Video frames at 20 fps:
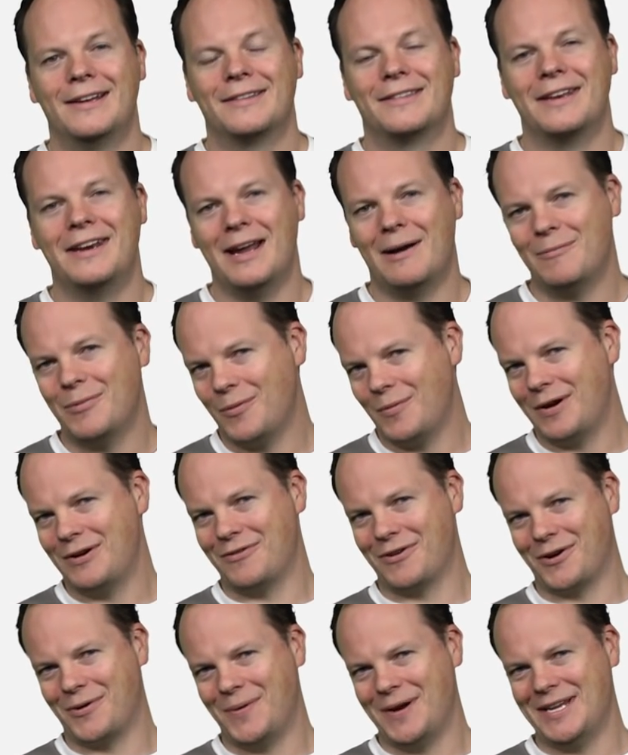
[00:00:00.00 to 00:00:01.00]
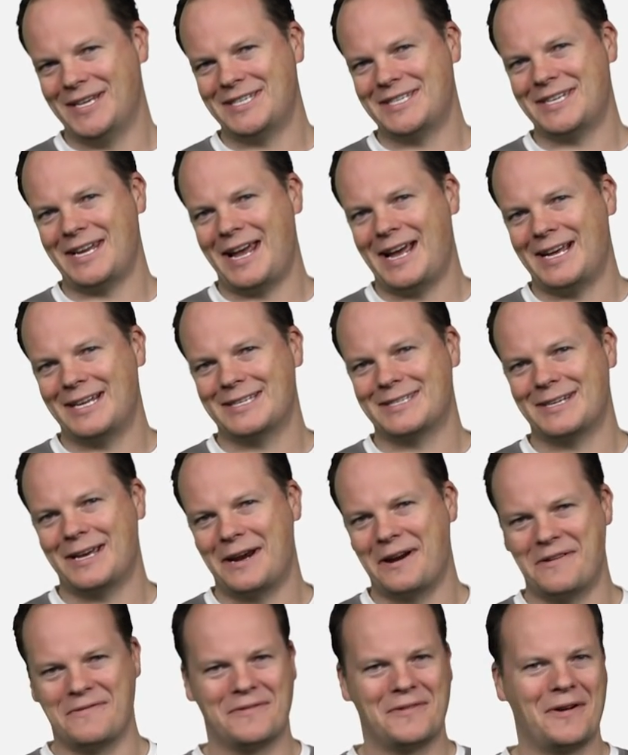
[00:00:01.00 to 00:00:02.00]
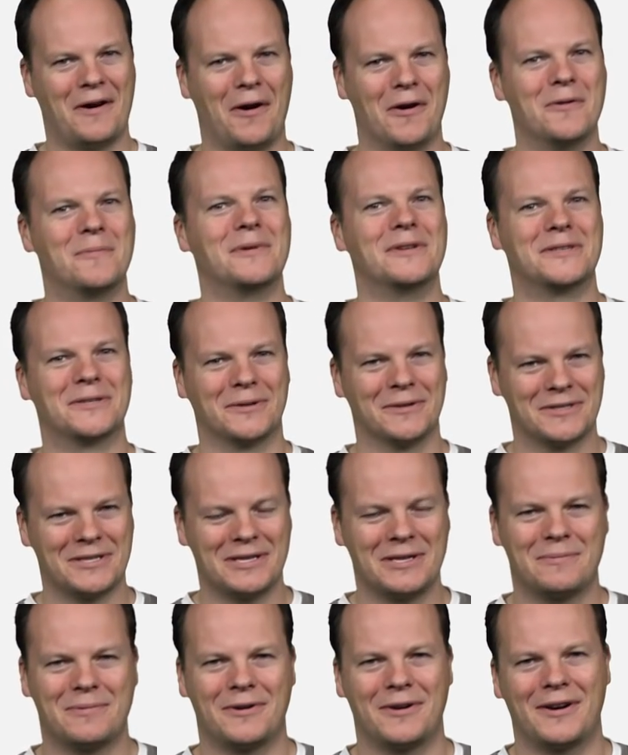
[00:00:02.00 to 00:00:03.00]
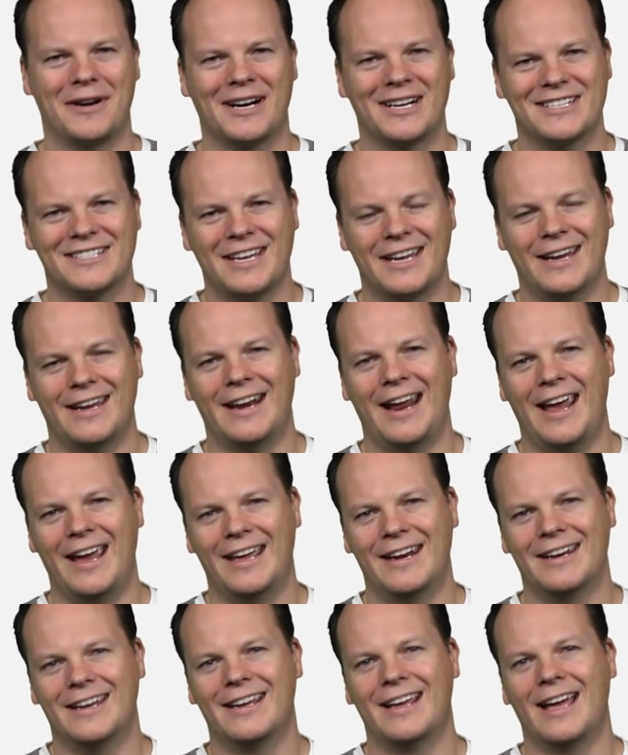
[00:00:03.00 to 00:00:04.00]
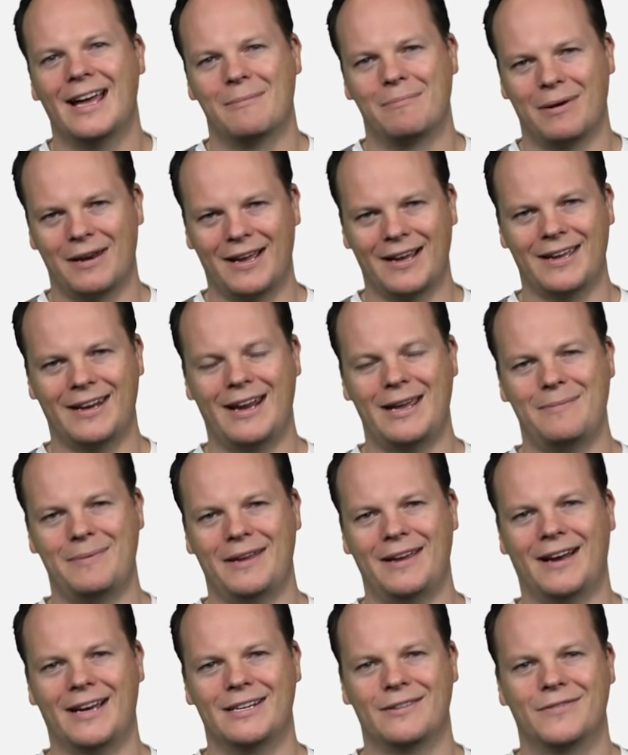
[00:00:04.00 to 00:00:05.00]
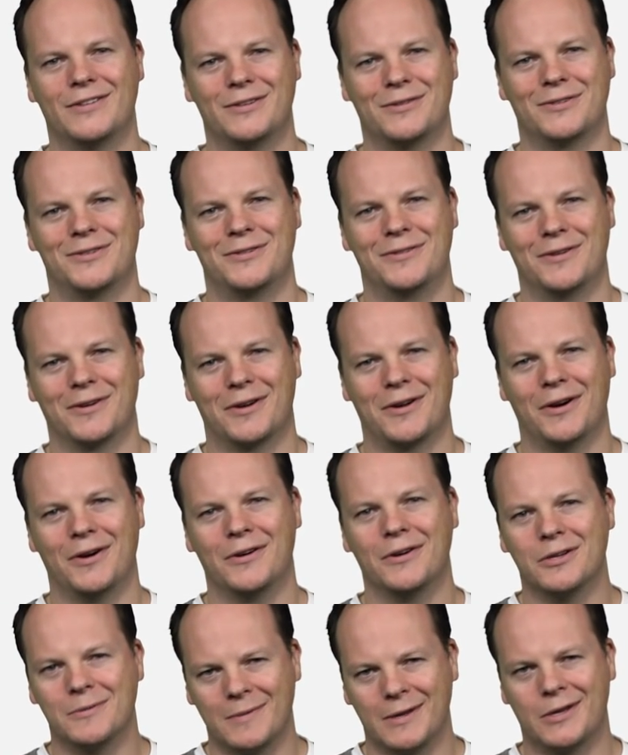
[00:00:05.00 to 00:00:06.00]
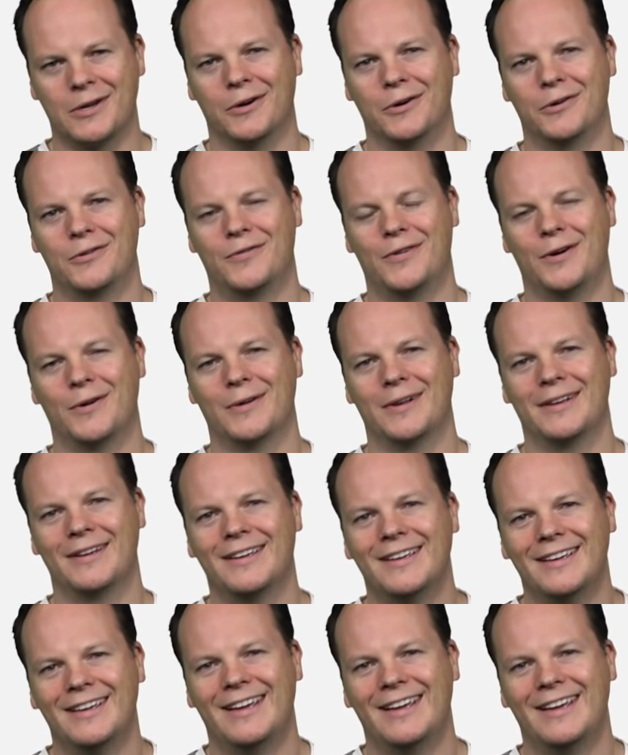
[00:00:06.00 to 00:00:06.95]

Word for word: The number one request outside of open sourcing the product and adding a plugin API to Visual Studio Code has been code folding.